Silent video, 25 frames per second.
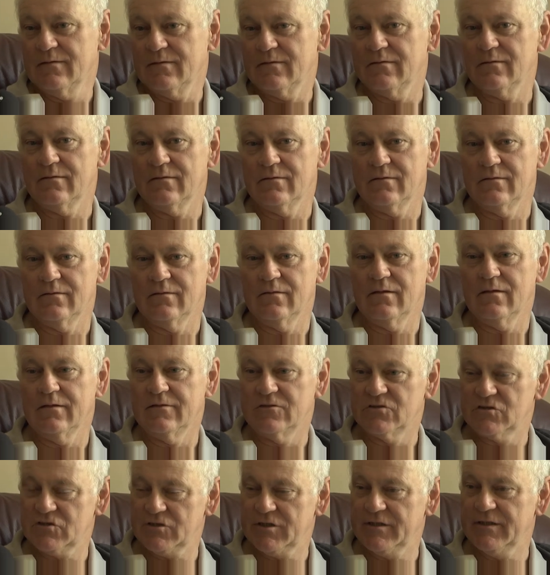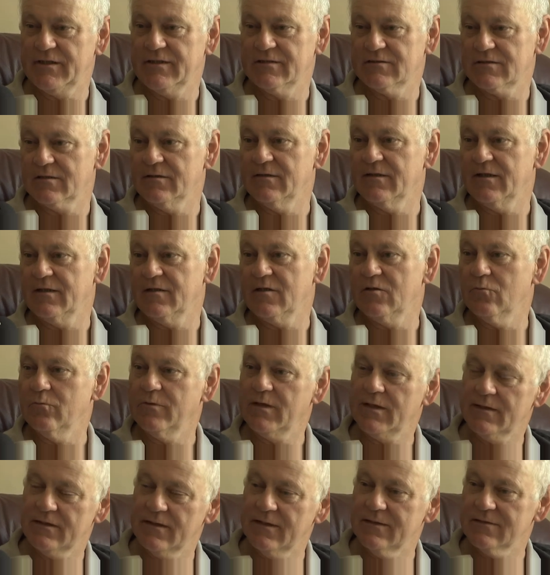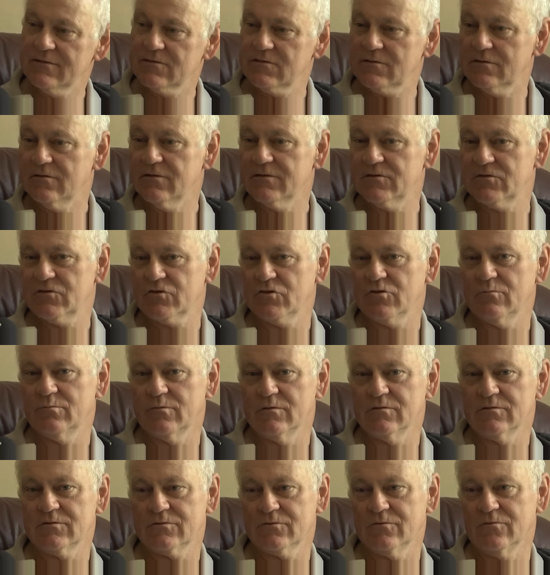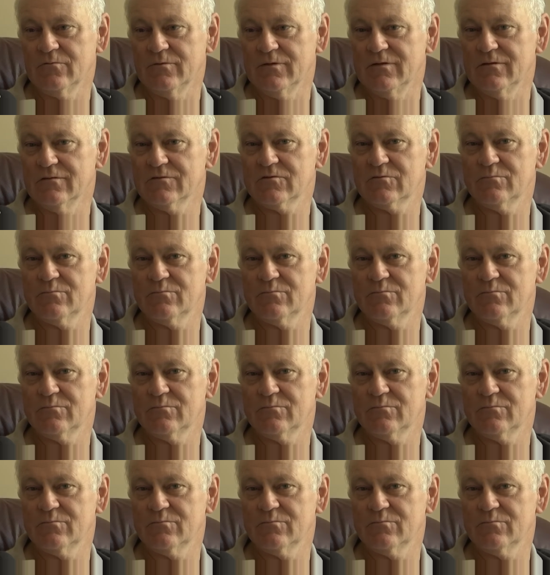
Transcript: invested wisely in his self-funded retirement plan.